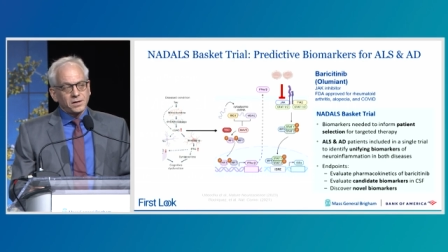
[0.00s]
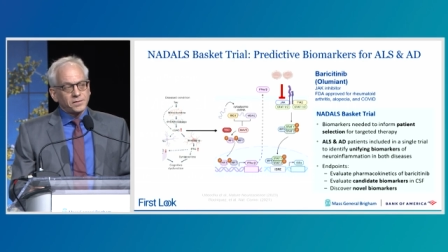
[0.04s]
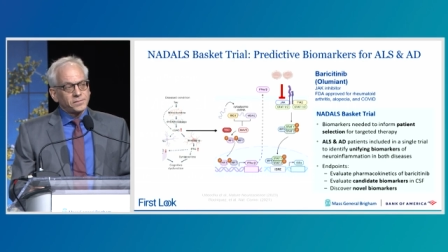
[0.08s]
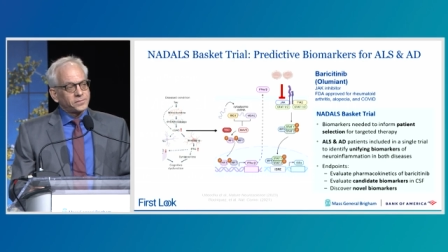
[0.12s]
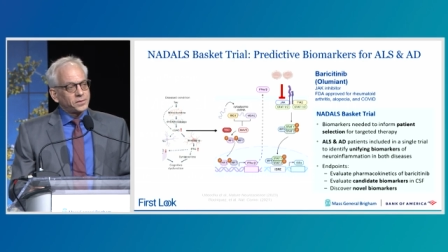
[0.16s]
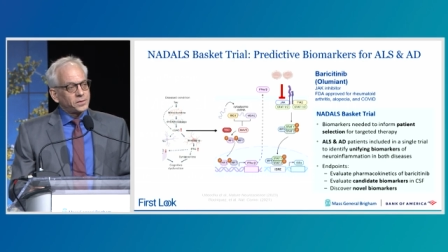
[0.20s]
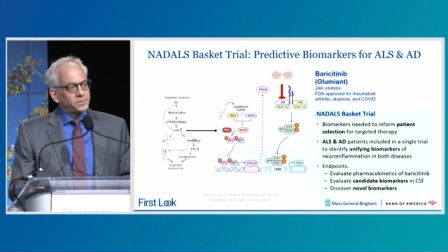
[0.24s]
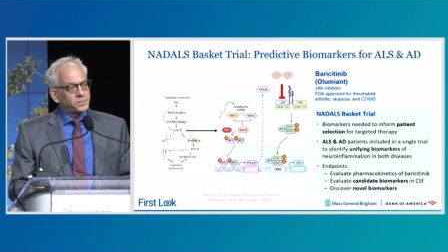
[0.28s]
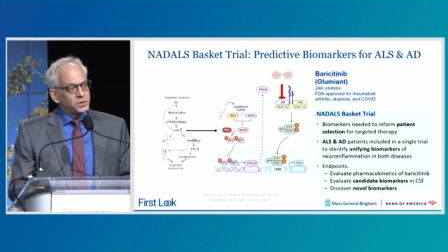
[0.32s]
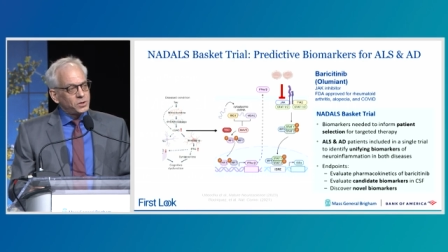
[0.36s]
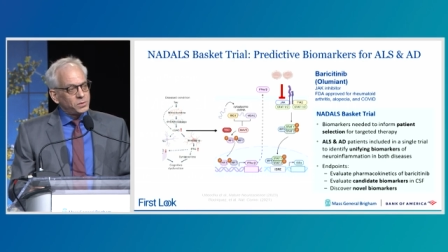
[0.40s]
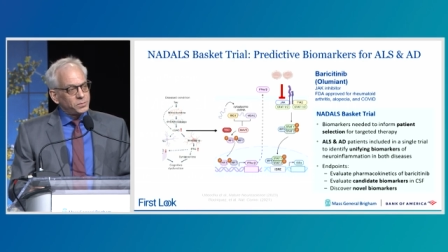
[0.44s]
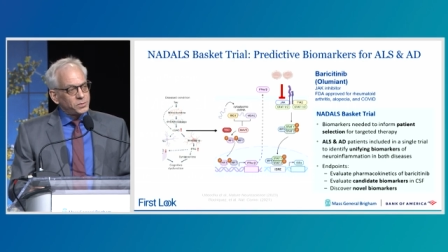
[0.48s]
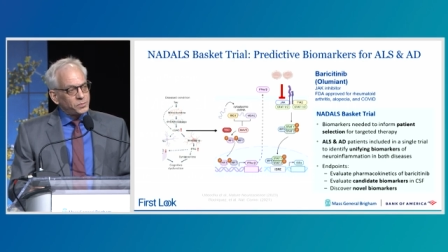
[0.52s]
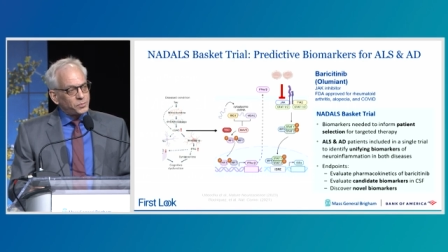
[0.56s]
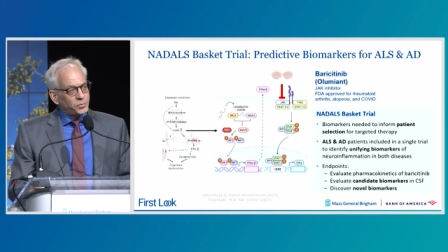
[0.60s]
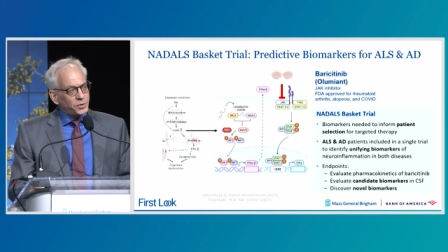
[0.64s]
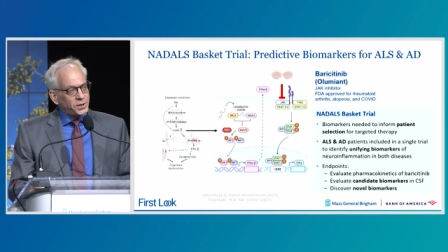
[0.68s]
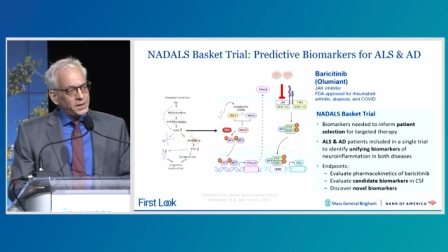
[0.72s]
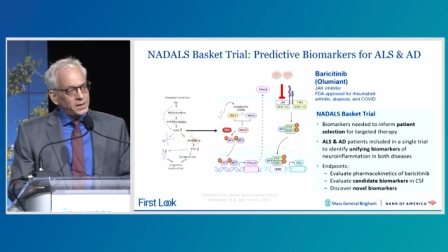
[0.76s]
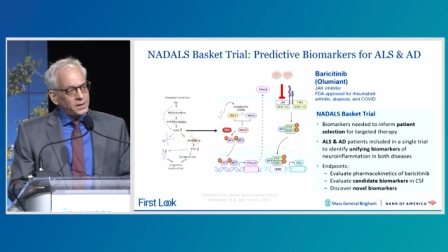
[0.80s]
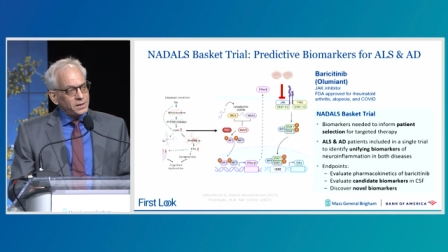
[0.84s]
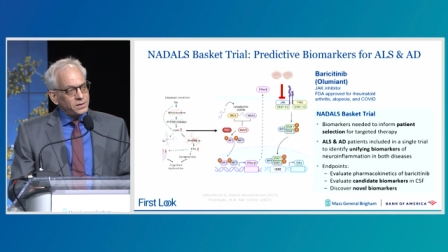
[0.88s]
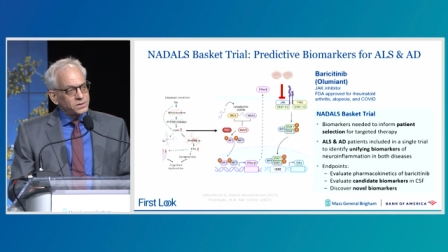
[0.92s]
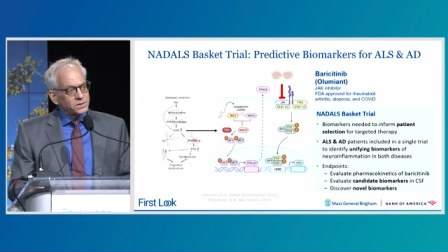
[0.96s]
from human
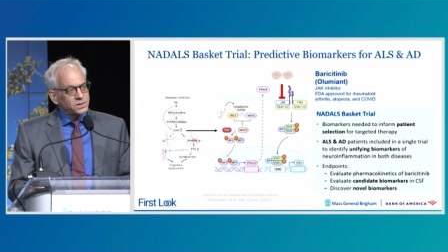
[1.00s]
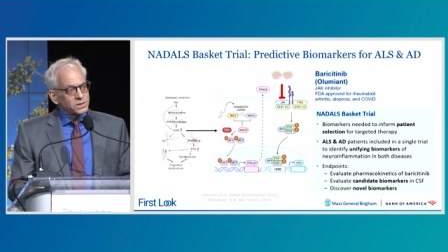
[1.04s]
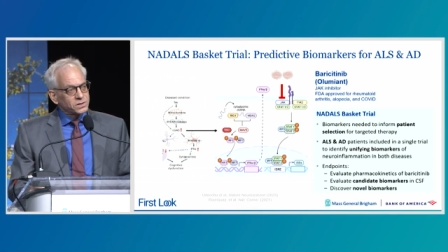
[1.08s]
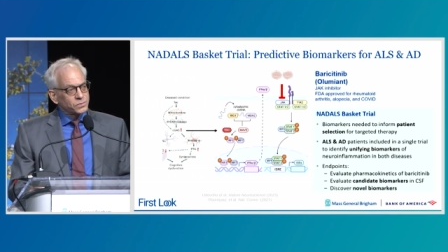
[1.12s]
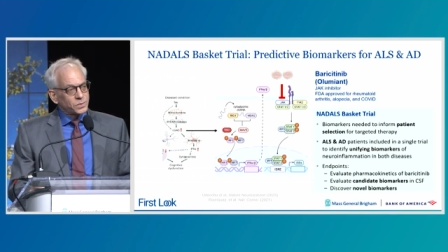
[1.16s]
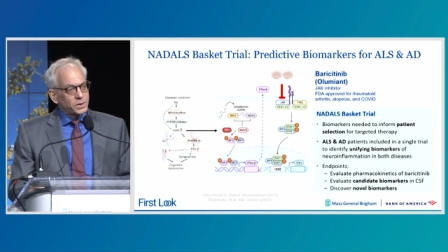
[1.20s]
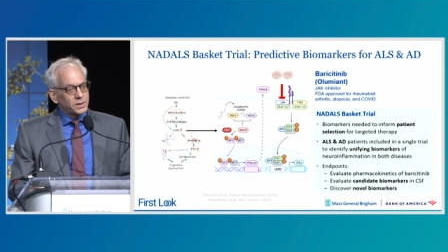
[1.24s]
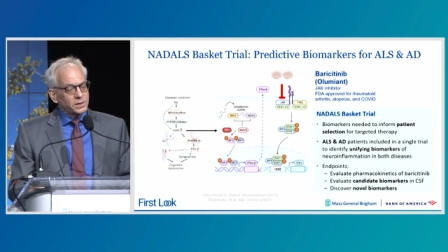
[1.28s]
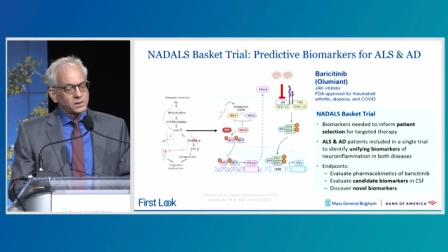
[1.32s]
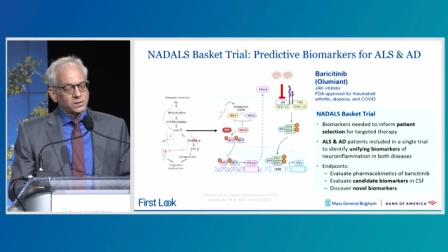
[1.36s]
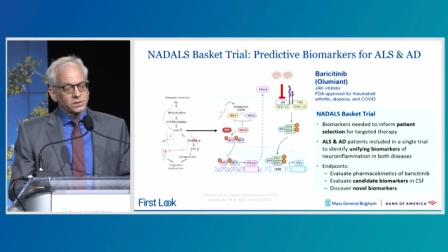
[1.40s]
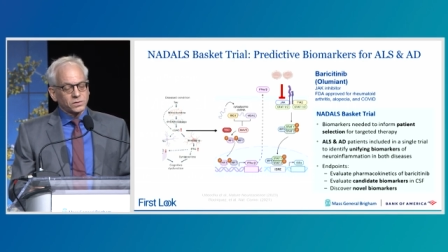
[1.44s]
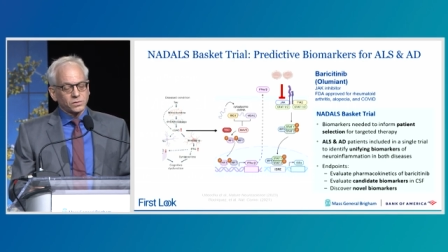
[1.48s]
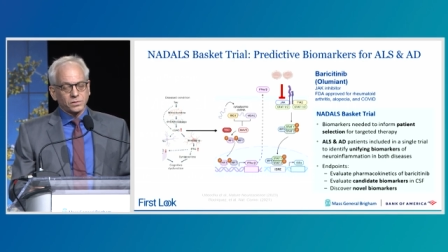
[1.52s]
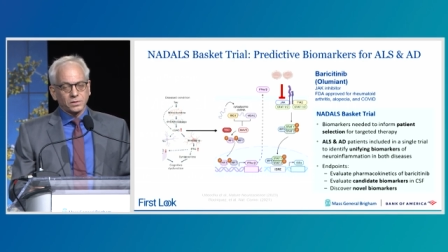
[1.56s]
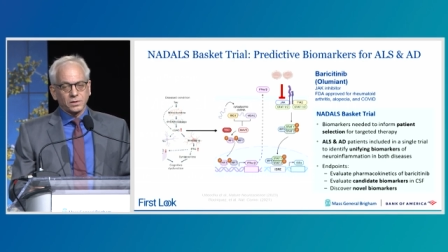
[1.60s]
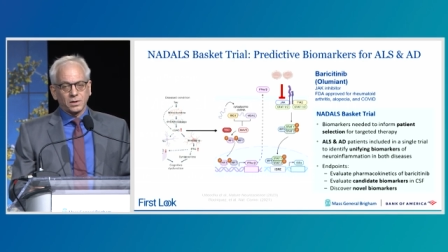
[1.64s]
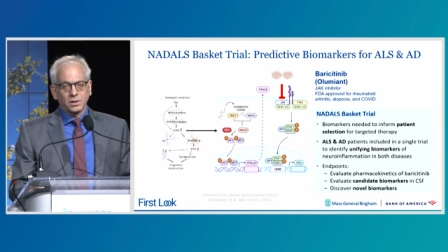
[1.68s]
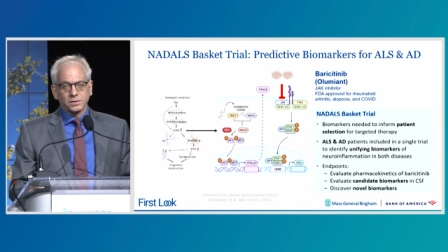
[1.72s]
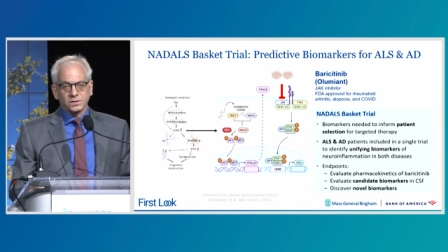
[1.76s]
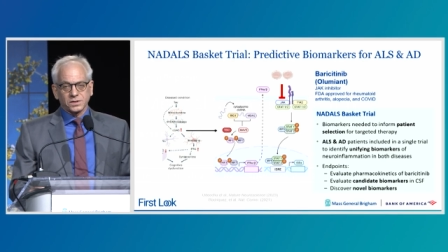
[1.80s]
brains as well as uh,